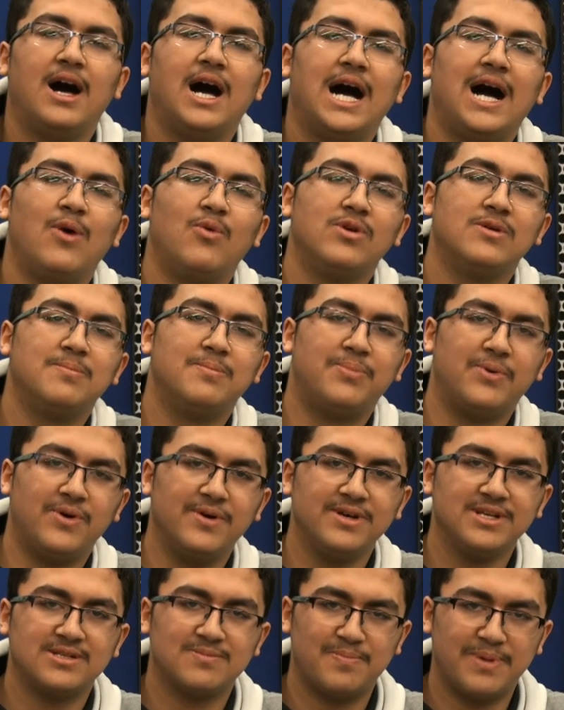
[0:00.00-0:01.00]
Our
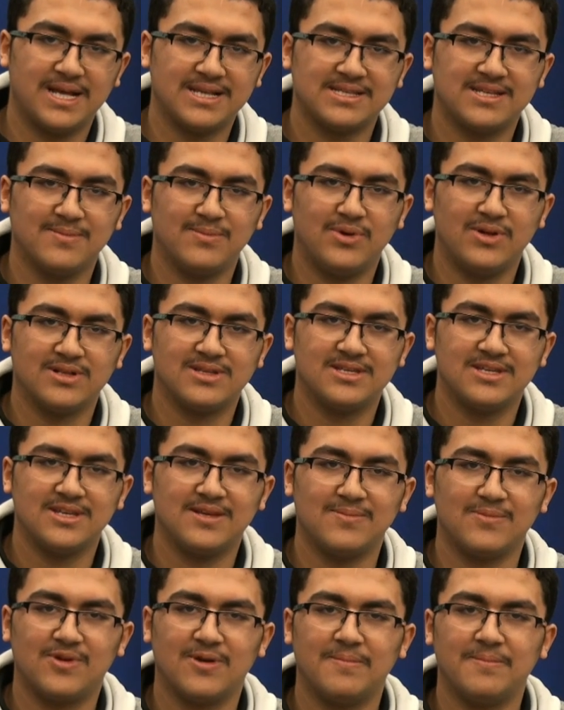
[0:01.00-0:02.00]
boys basketball
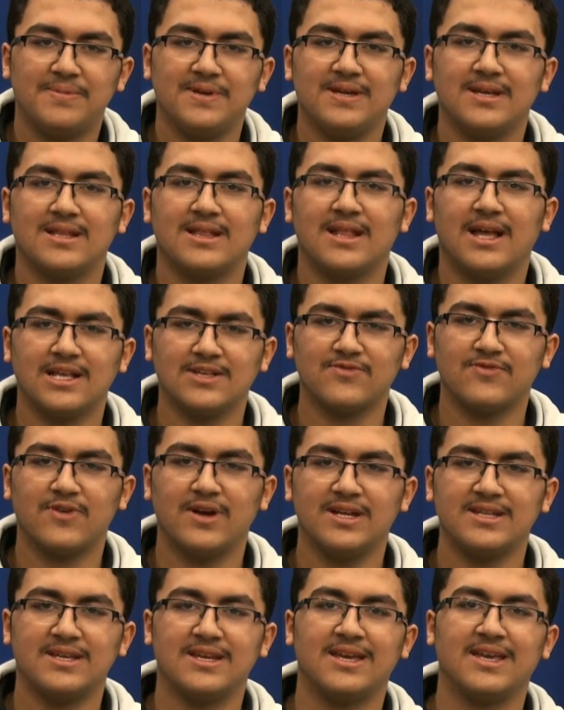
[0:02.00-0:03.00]
team competed last
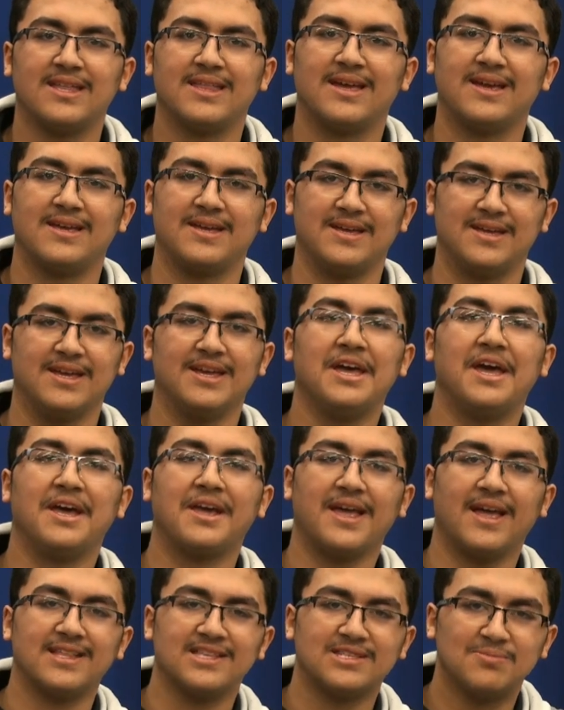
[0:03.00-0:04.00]
Friday night
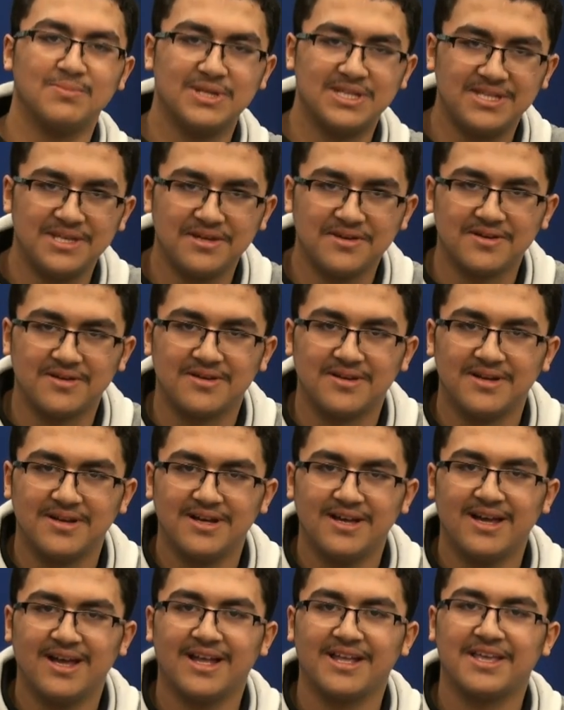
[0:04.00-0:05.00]
against Madeira
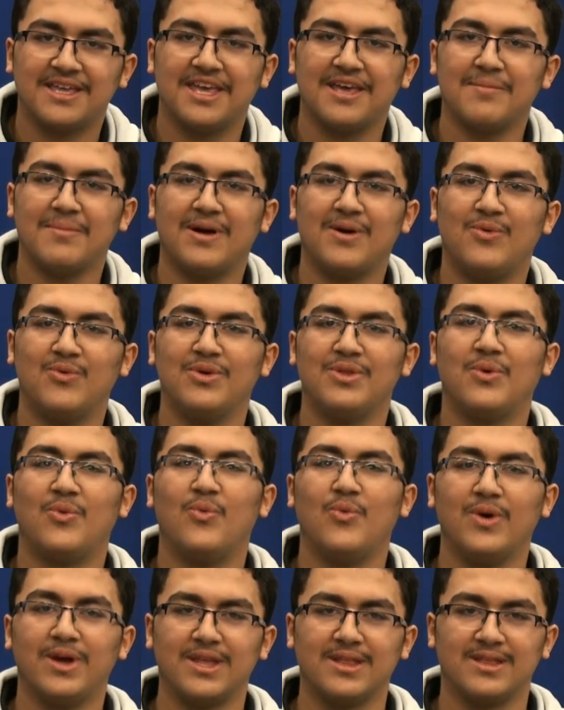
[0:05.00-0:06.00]
and came out with a
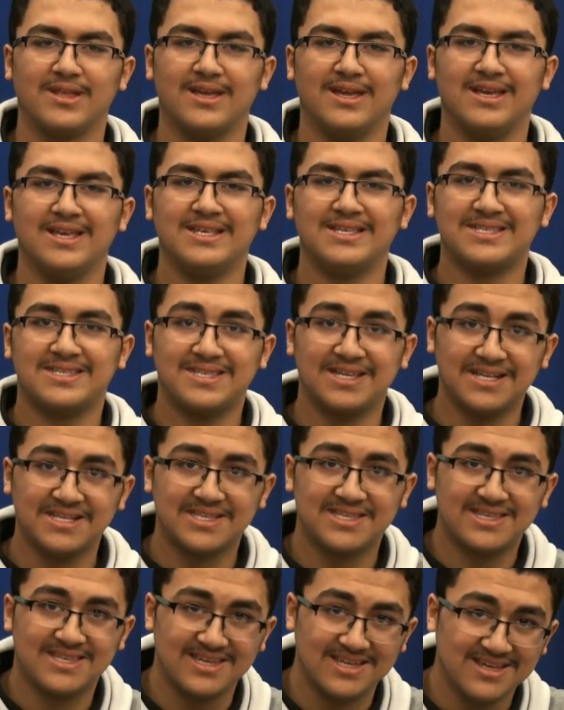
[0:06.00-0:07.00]
win
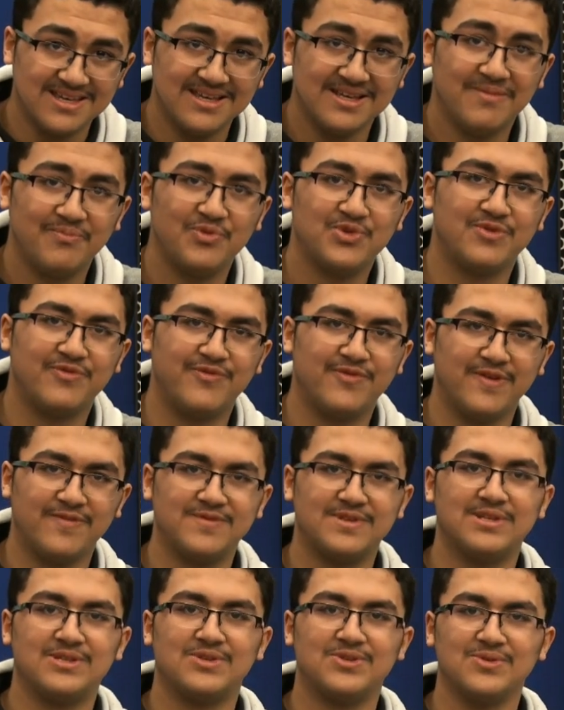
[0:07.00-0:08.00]
60 to
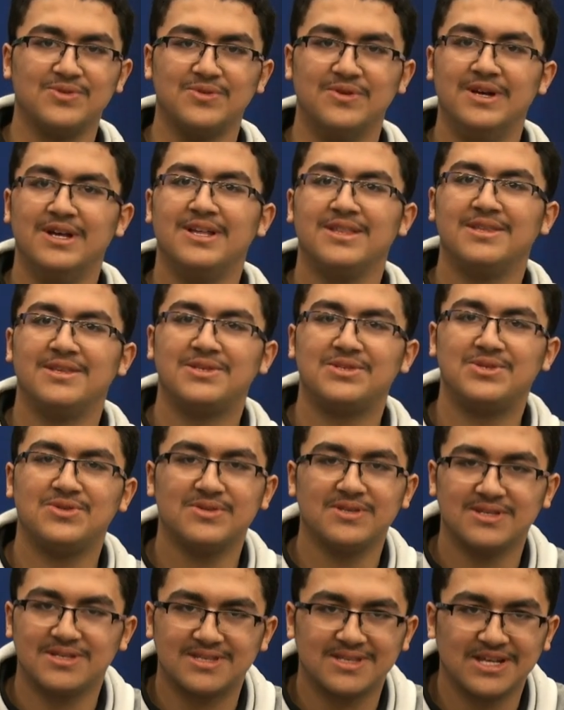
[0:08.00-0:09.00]
52. The
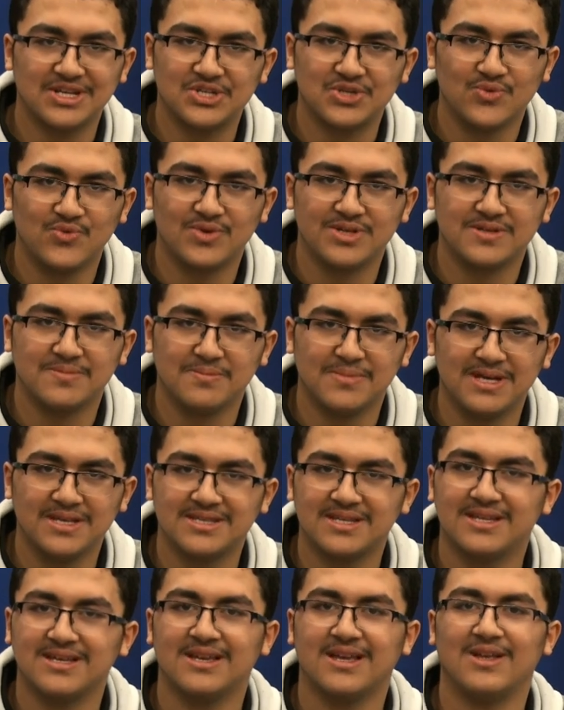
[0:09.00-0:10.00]
student section was
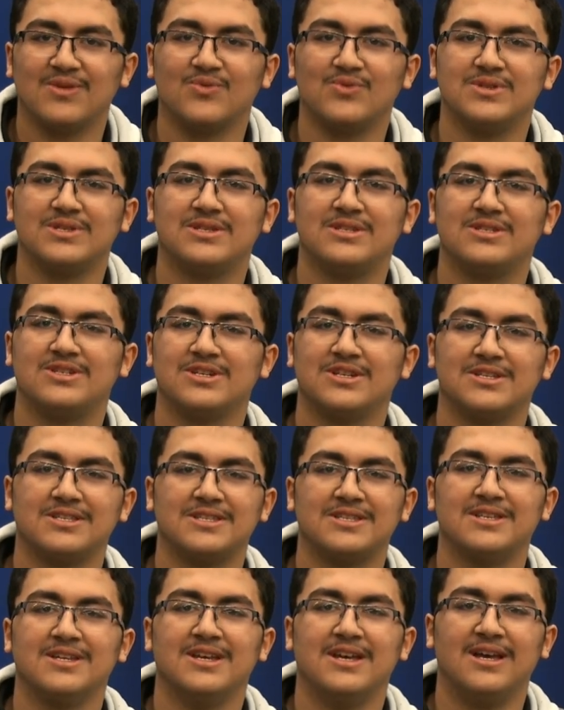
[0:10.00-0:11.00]
amazing and was
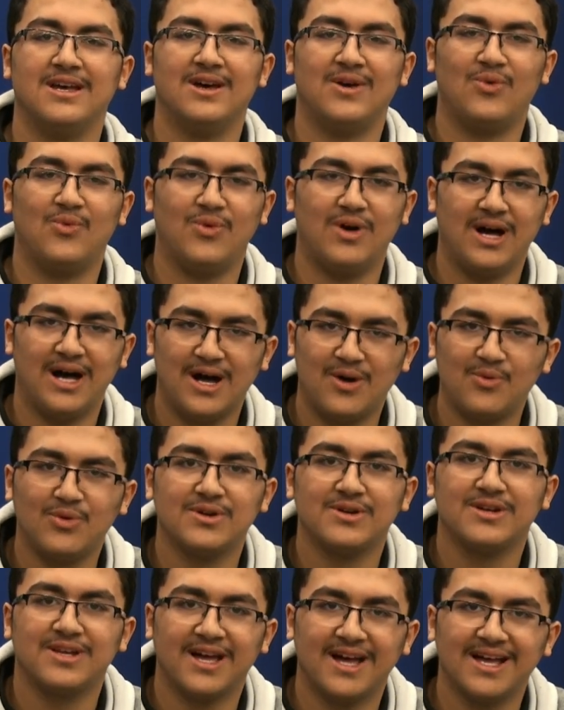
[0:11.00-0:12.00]
just what
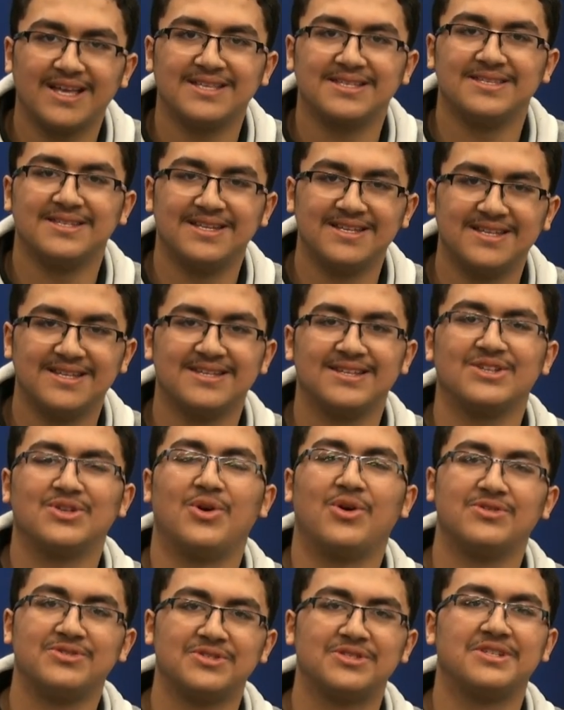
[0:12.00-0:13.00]
our guys needed in
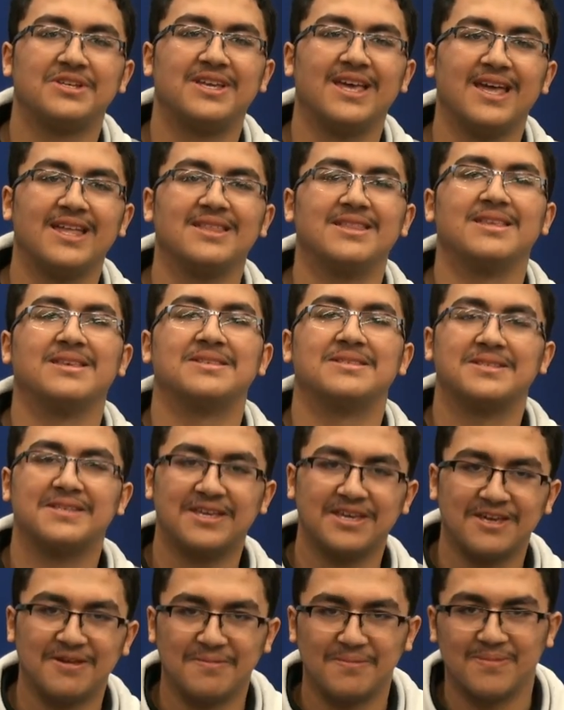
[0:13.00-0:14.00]
order to get this
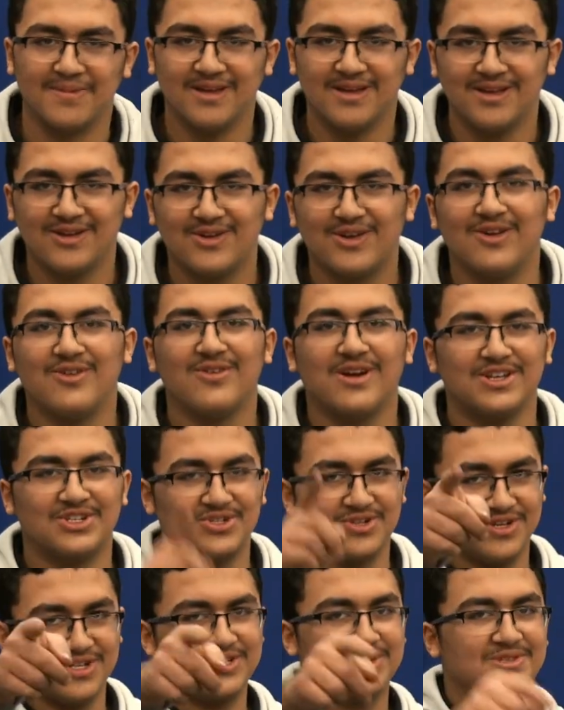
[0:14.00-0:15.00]
game.
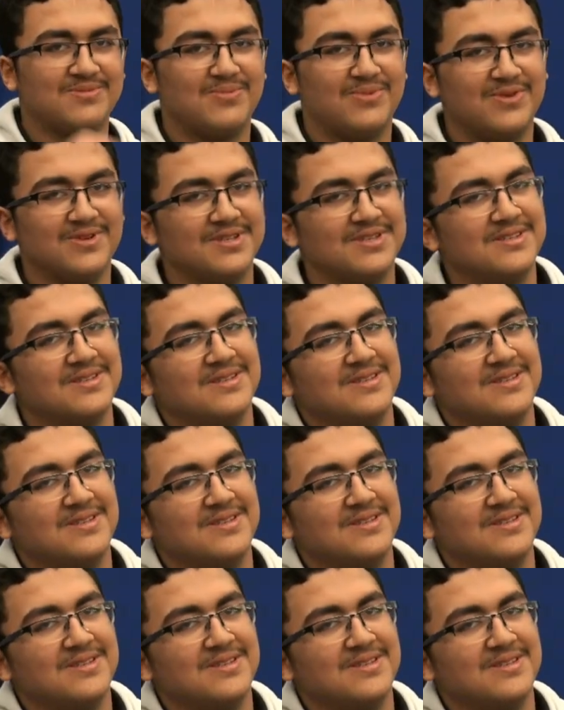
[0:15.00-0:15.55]
Congratulations, boys.